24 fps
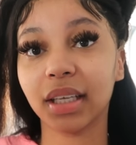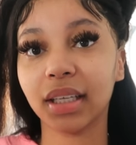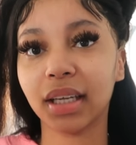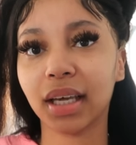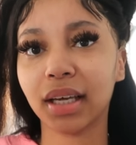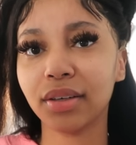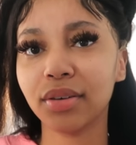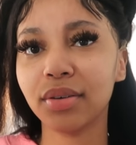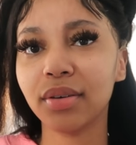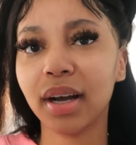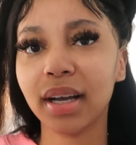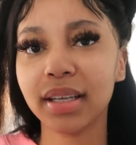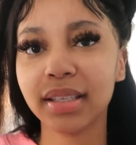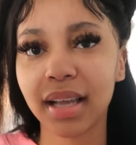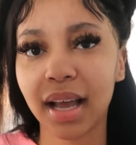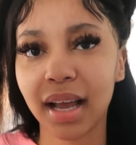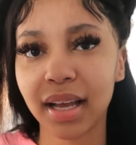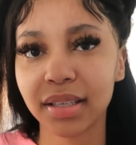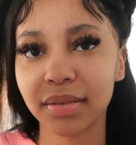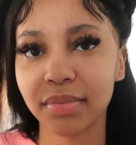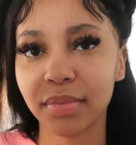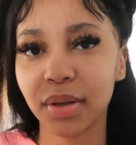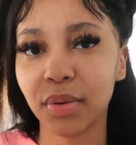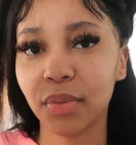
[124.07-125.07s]
A lot of you guys
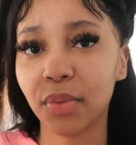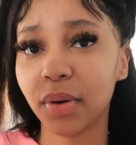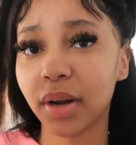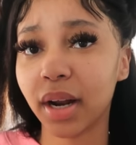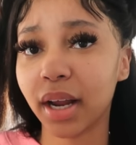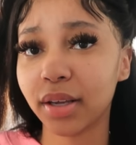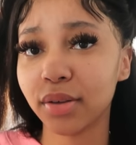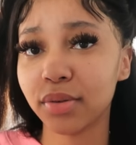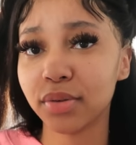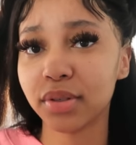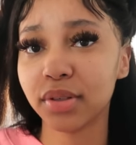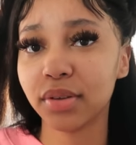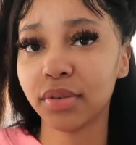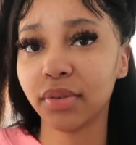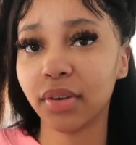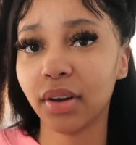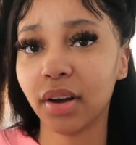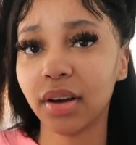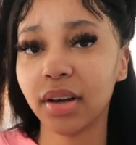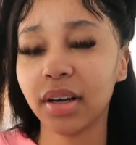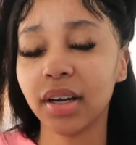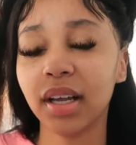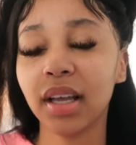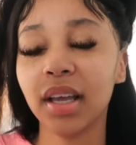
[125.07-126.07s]
ask me what I use to
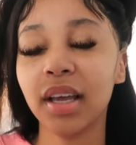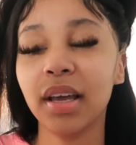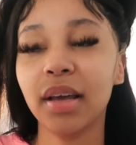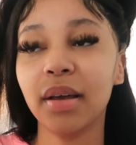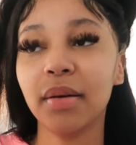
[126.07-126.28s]
vlog.